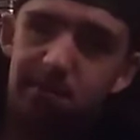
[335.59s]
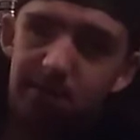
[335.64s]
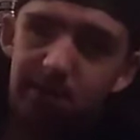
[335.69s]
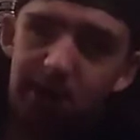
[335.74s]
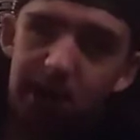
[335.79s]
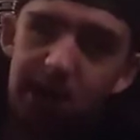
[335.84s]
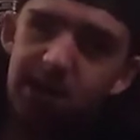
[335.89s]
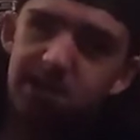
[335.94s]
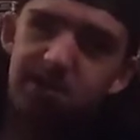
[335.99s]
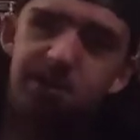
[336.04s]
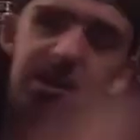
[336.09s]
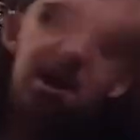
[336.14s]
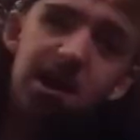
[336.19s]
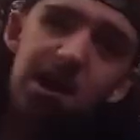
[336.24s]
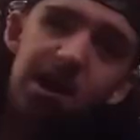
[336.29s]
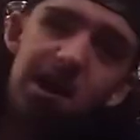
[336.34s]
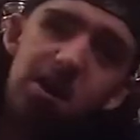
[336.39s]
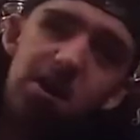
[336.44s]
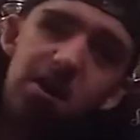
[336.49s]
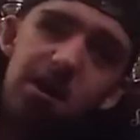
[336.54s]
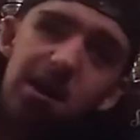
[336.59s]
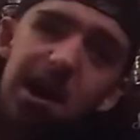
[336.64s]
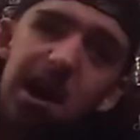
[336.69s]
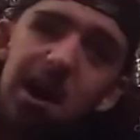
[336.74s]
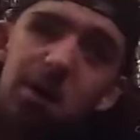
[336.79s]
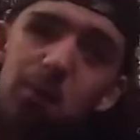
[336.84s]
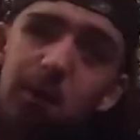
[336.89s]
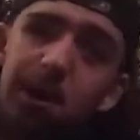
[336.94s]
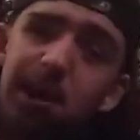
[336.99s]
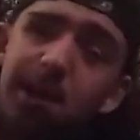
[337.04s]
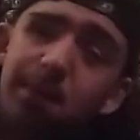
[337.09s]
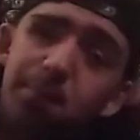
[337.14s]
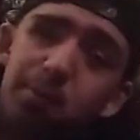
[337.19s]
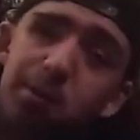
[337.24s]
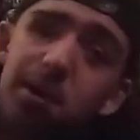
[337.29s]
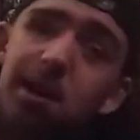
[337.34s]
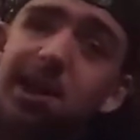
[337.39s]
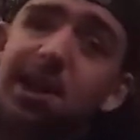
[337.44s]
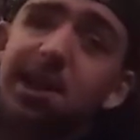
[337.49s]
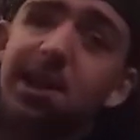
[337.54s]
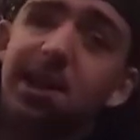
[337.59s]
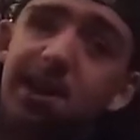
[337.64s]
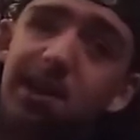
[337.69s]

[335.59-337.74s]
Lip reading: Because we had planned